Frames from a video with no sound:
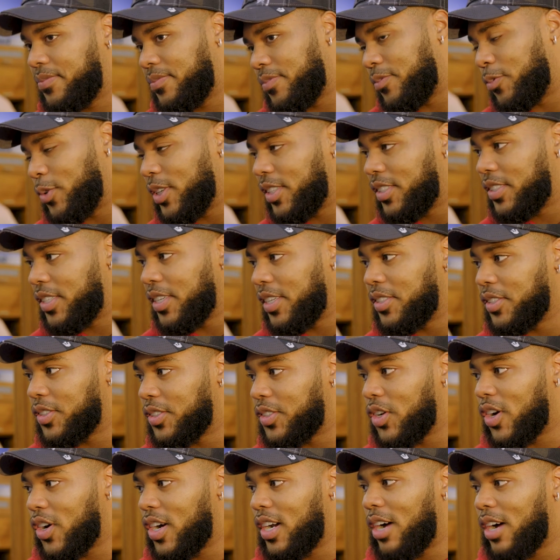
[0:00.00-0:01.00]
when the season
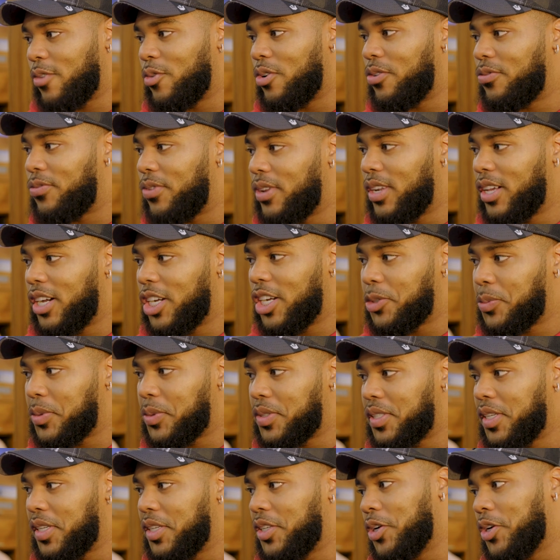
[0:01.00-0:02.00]
starts, I won't feel
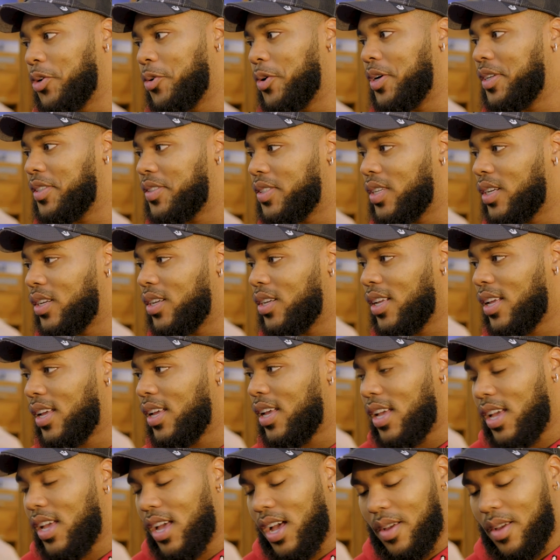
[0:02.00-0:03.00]
100%, no way. So,
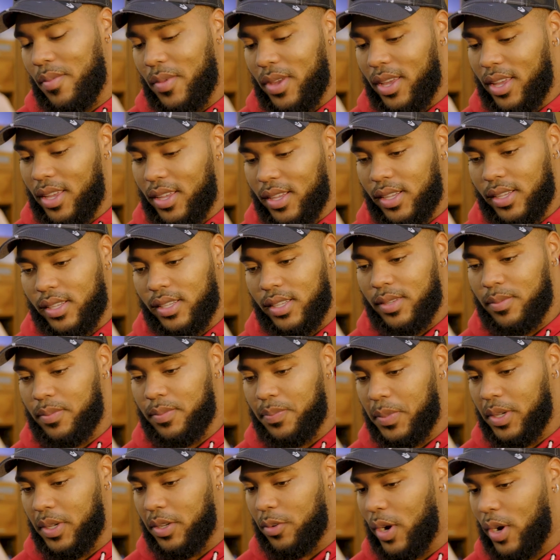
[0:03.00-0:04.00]
I mean,
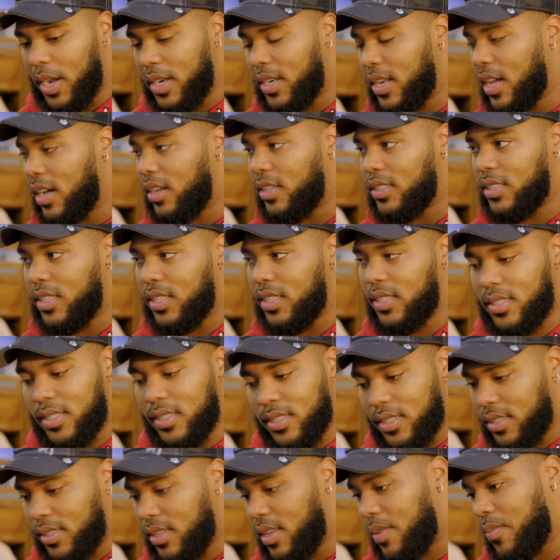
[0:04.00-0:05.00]
but right now
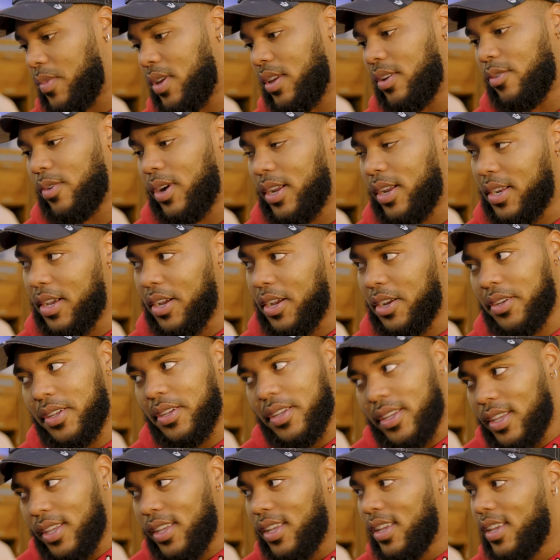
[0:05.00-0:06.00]
right now
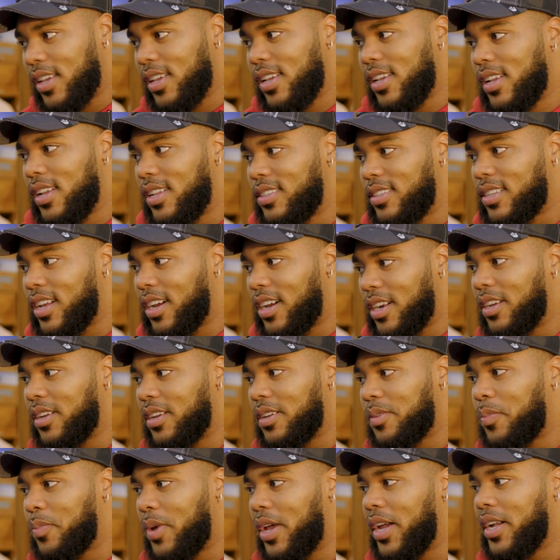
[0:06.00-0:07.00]
it's kind
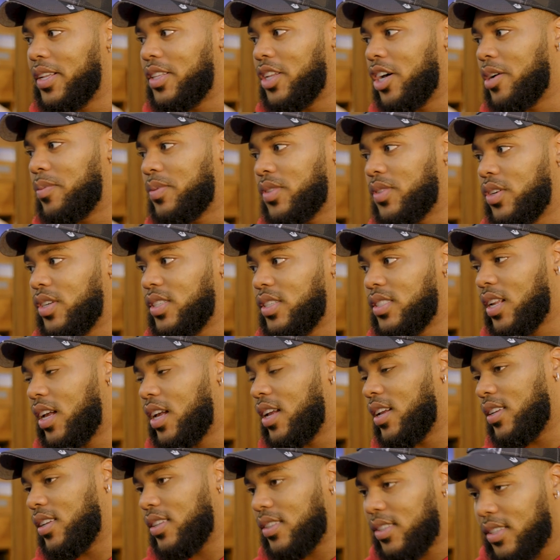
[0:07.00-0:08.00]
of banged up. So it's
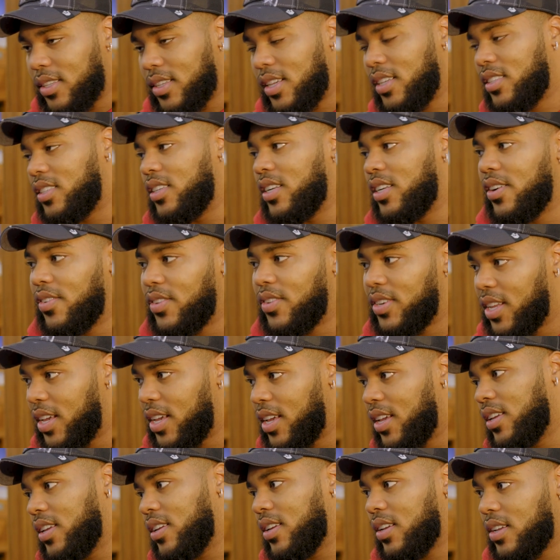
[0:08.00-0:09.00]
like each and every
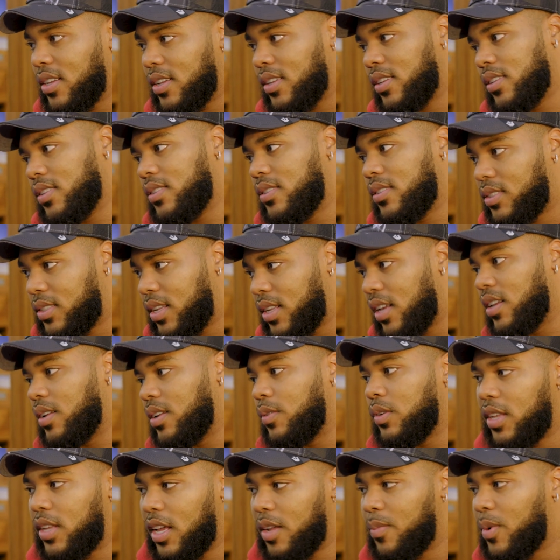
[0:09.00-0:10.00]
day. Take
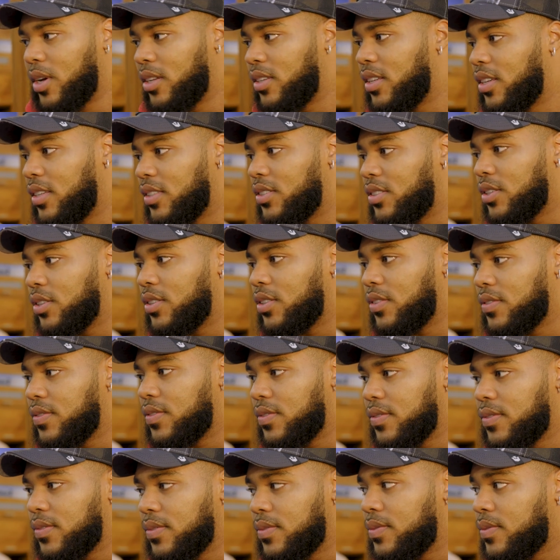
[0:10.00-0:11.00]
it day by day. So. What's the
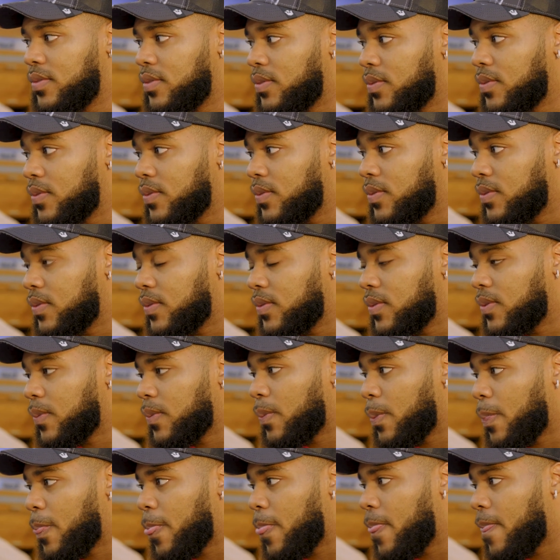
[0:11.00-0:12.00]
thought process? Because you
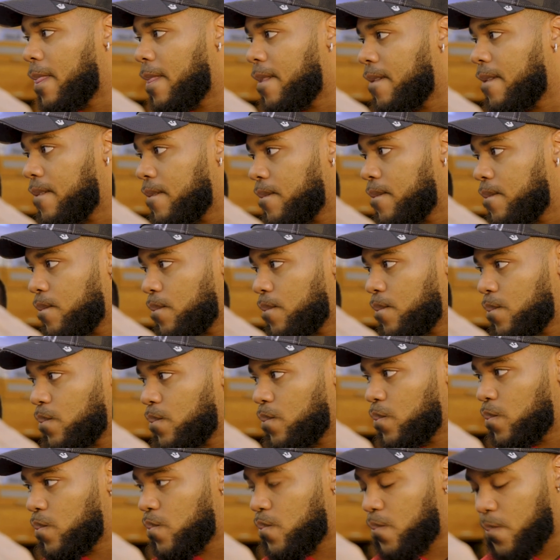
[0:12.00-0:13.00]
got 2 games and
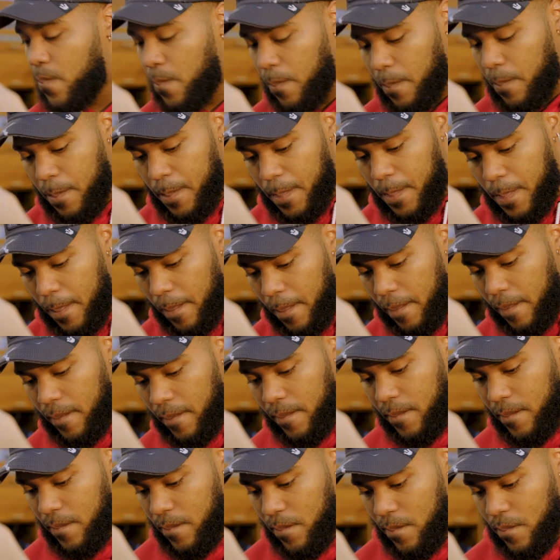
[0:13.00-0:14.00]
now a
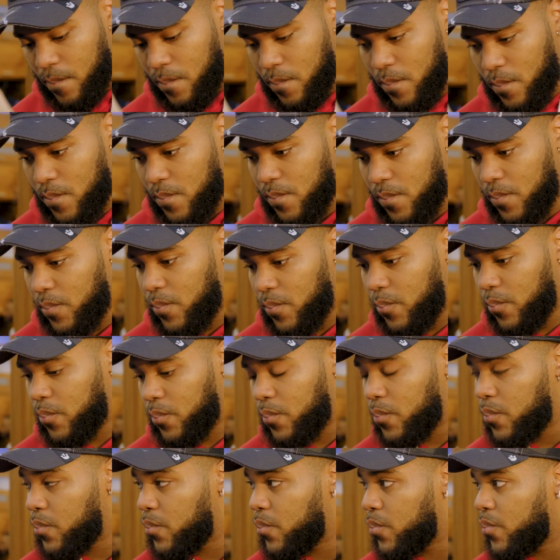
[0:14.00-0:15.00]
week
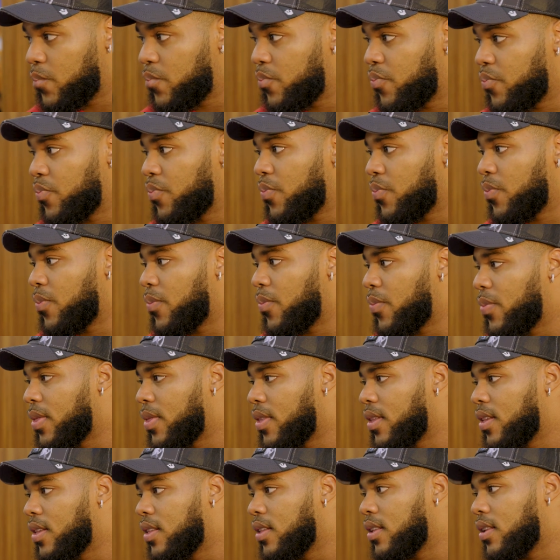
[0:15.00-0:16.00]
starting on Sunday. Does
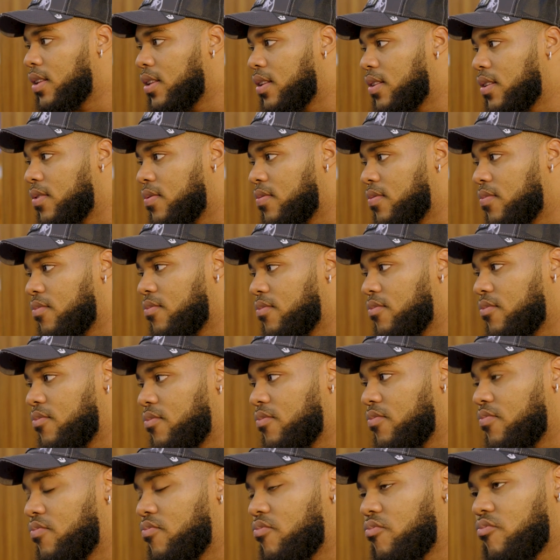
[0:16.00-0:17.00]
that play
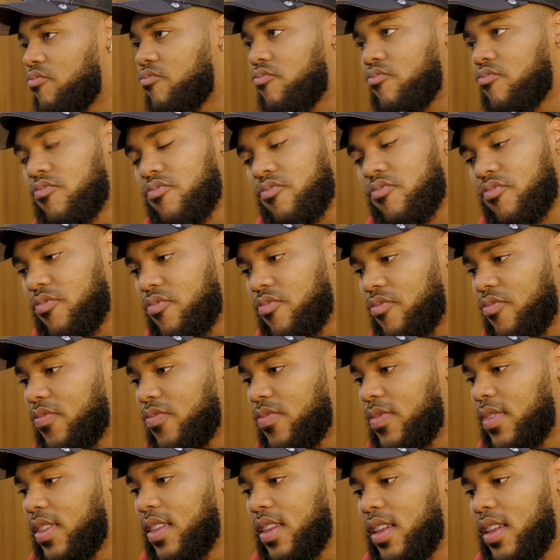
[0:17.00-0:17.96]
into your mind at all?